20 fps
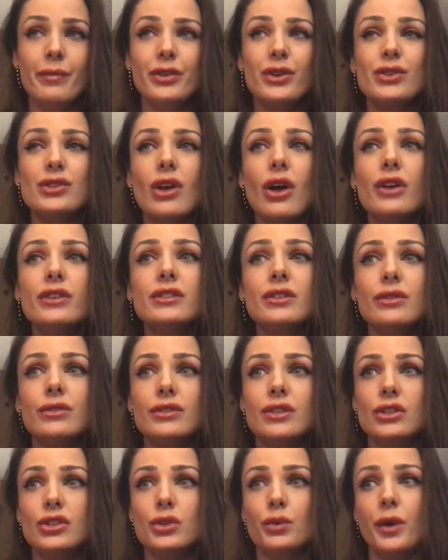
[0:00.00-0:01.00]
There's also
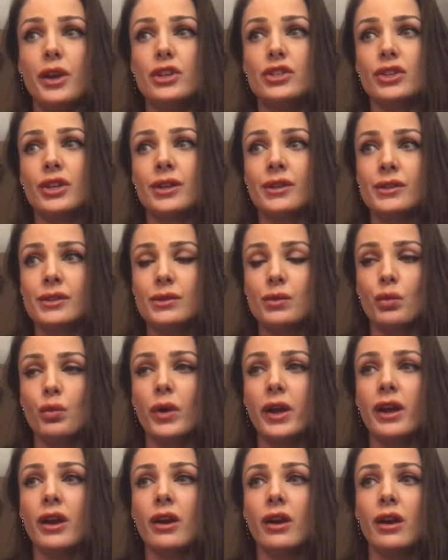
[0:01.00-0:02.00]
situations
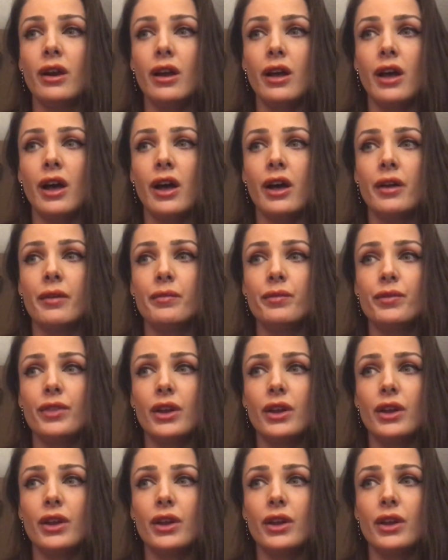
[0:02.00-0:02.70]
where um,